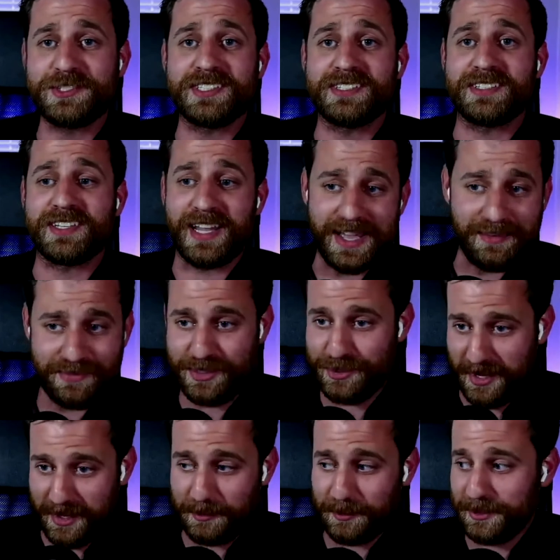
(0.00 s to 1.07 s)
life in
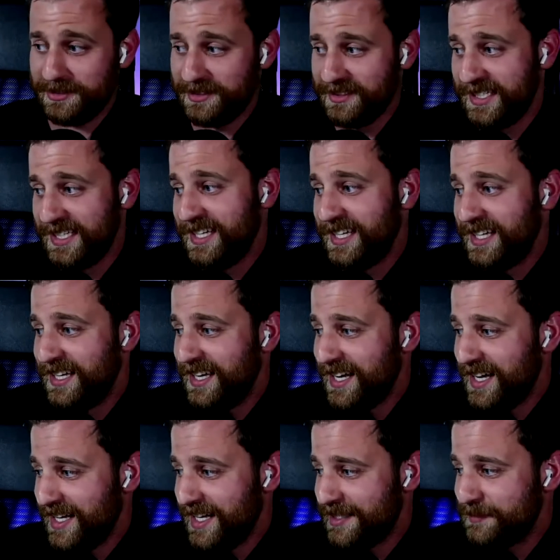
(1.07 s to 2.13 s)
general,
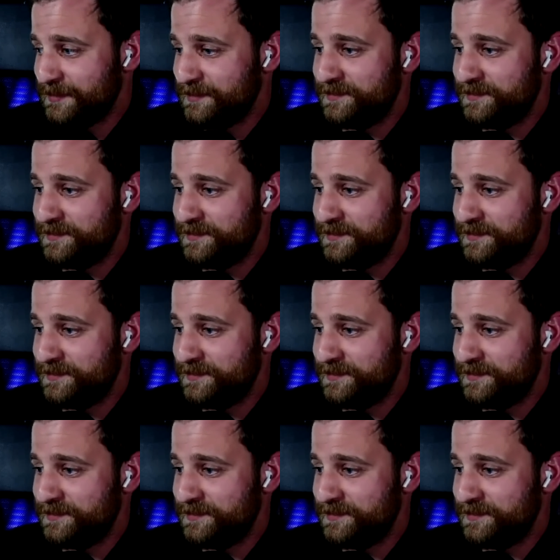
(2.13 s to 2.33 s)
and